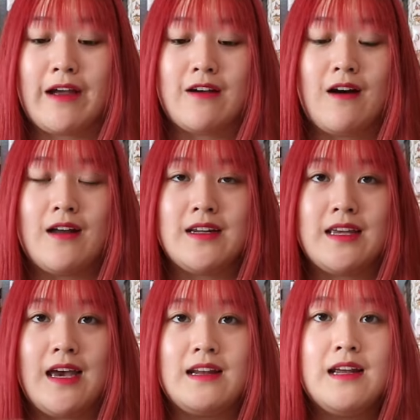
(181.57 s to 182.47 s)
Icon.
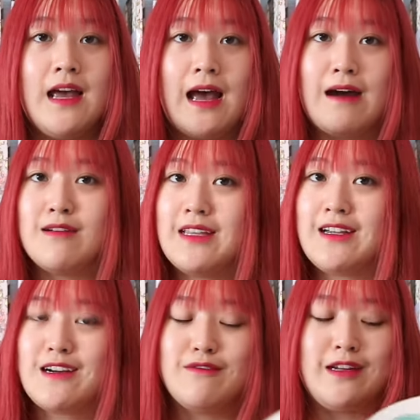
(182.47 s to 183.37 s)
Again, I will link
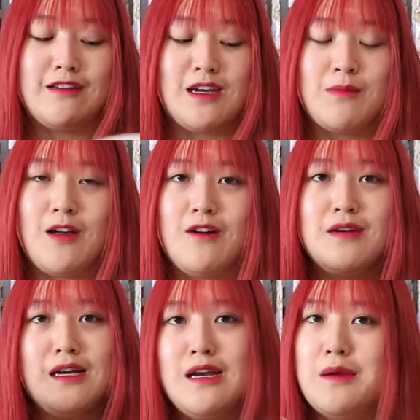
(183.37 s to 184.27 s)
her video down below.
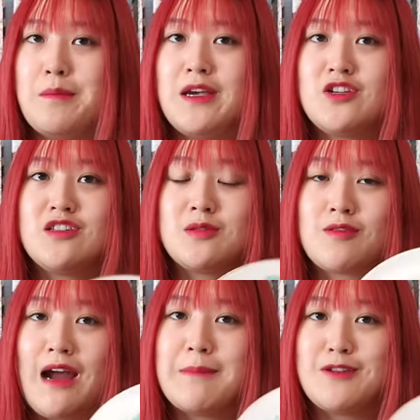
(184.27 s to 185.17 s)
Make sure to
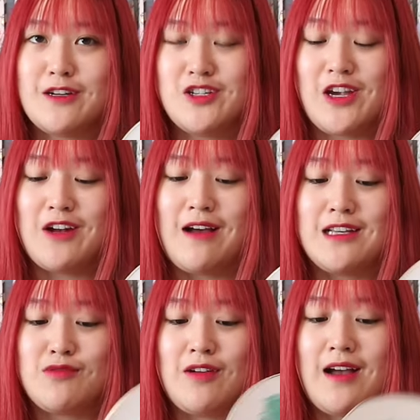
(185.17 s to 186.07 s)
subscribe to her channel
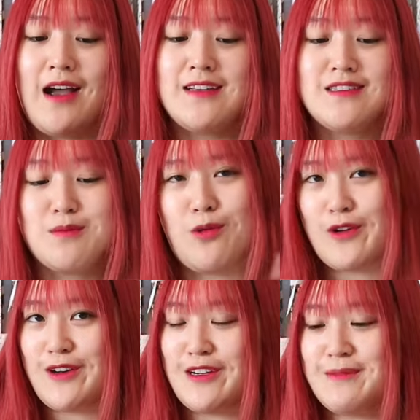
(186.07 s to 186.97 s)
as well, guys. Support
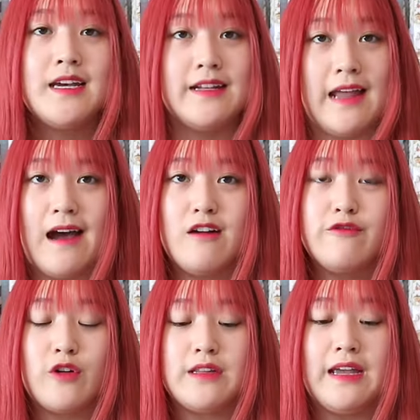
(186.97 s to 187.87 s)
her. Now
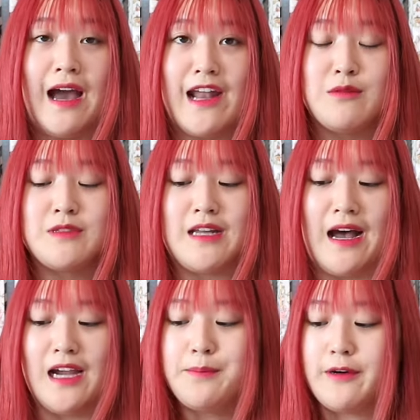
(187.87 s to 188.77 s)
for the items that
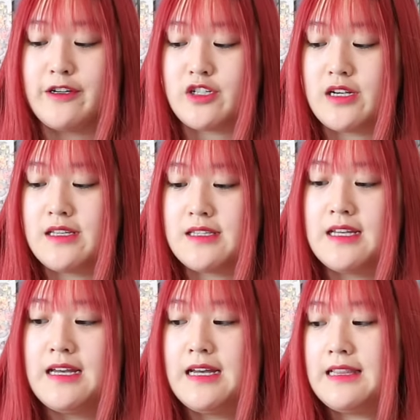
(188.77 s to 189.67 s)
I purchased.
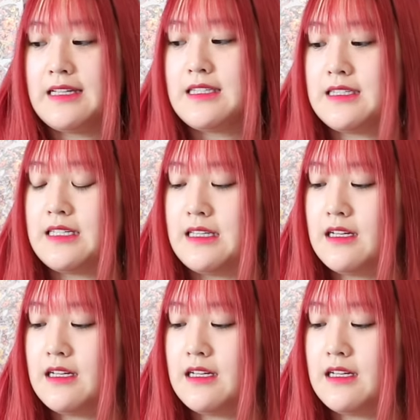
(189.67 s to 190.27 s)
Let's see.